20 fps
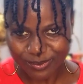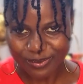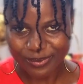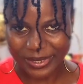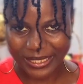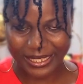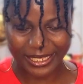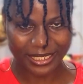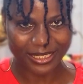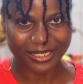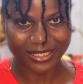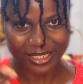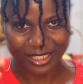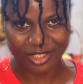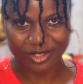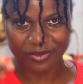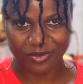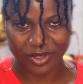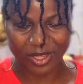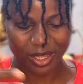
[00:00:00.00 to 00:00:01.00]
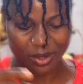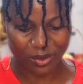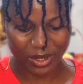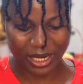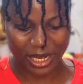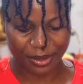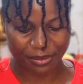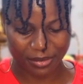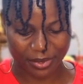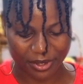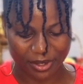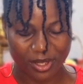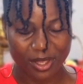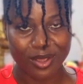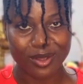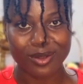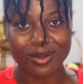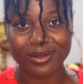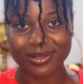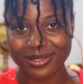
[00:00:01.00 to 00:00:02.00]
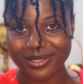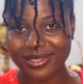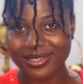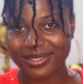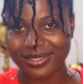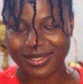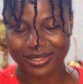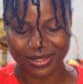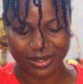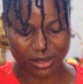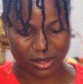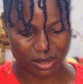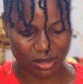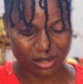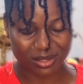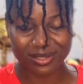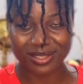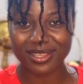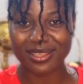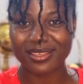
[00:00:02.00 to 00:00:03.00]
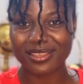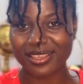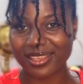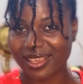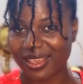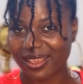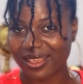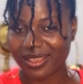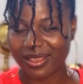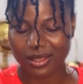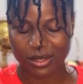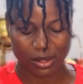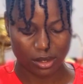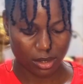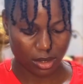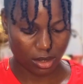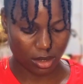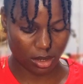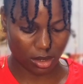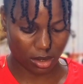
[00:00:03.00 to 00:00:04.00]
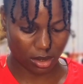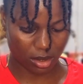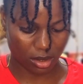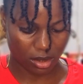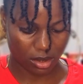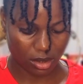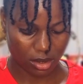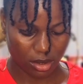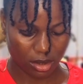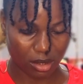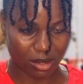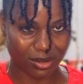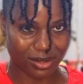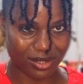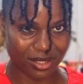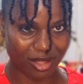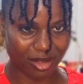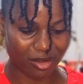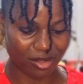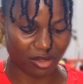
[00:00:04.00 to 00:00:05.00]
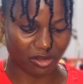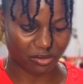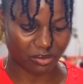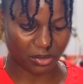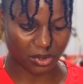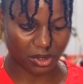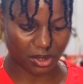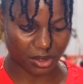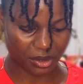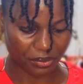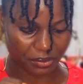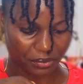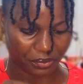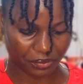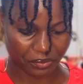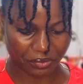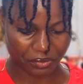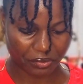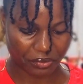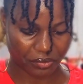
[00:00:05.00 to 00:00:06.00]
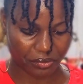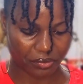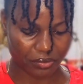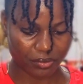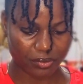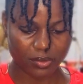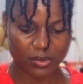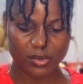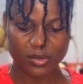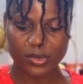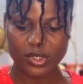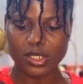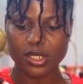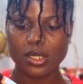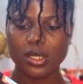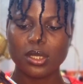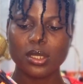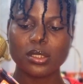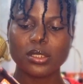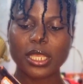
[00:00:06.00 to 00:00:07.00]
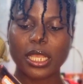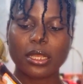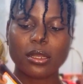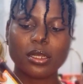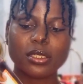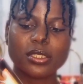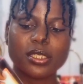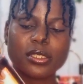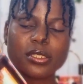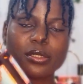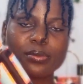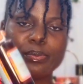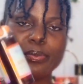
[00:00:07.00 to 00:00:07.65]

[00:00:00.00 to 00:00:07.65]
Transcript: maintaining it, if you get what I mean. Because these things, skincare, cost a lot of money. So I got this